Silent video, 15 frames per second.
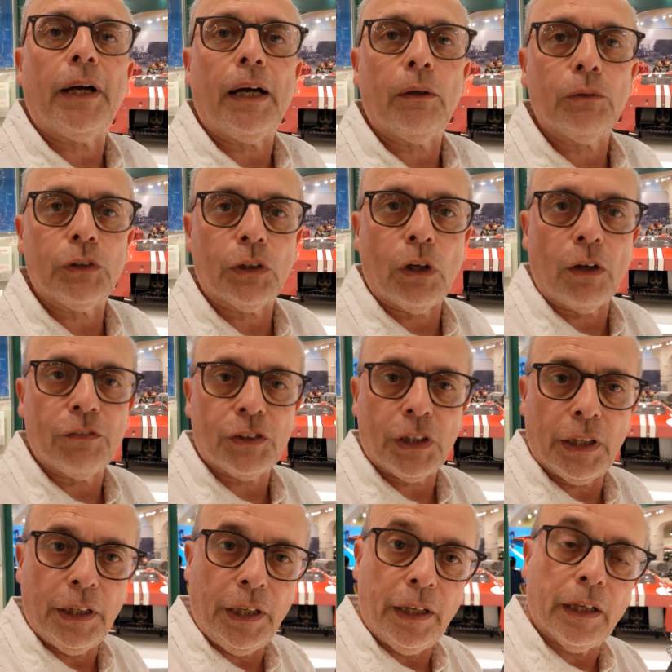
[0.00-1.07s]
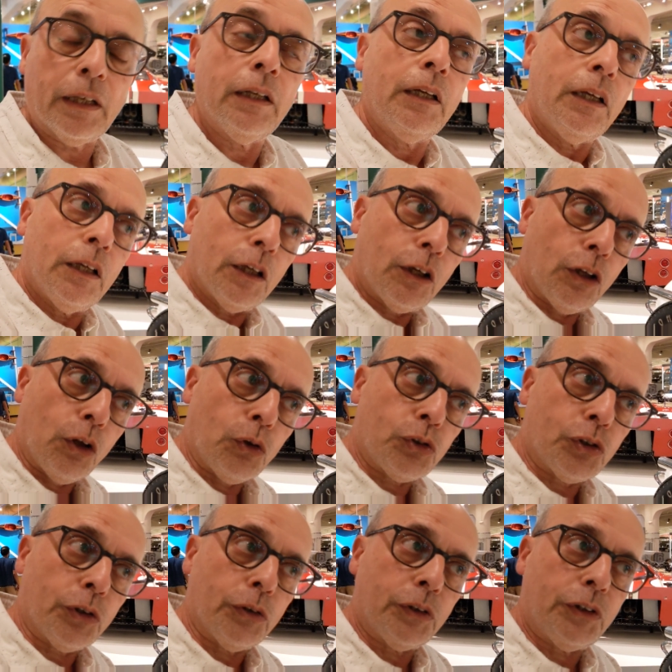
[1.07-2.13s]
pounds and offsetting it
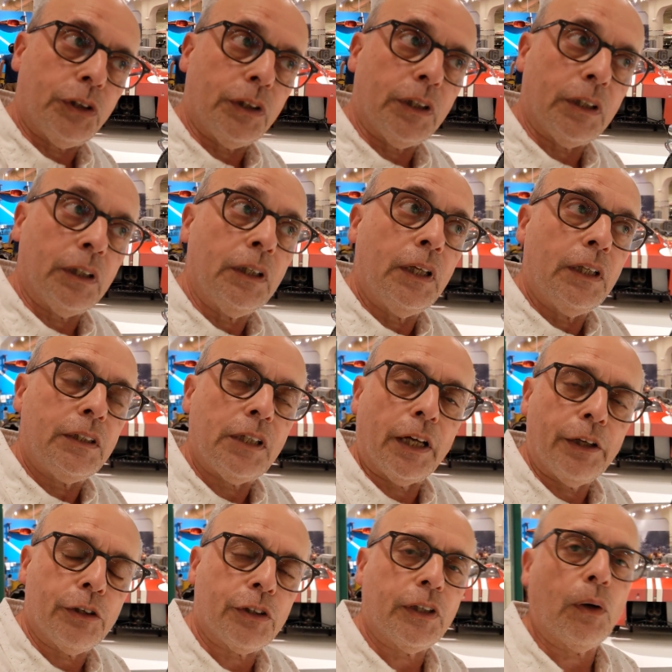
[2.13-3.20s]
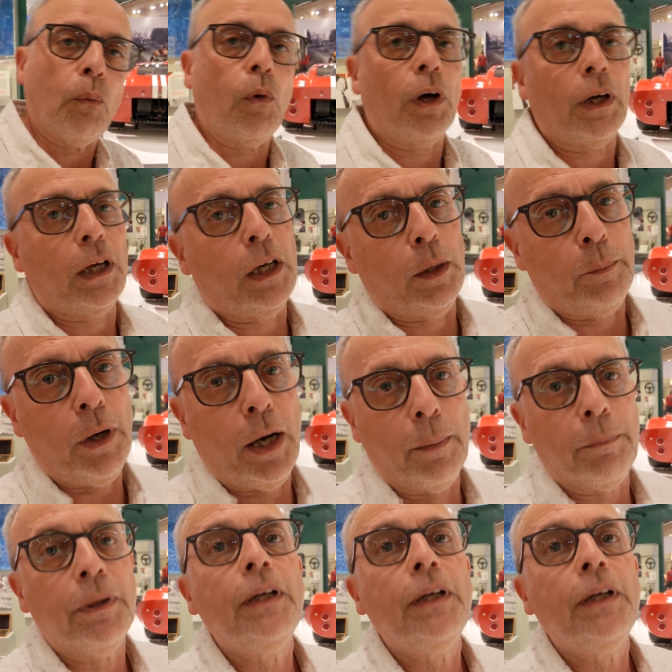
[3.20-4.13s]
closer to the tires that want to come up.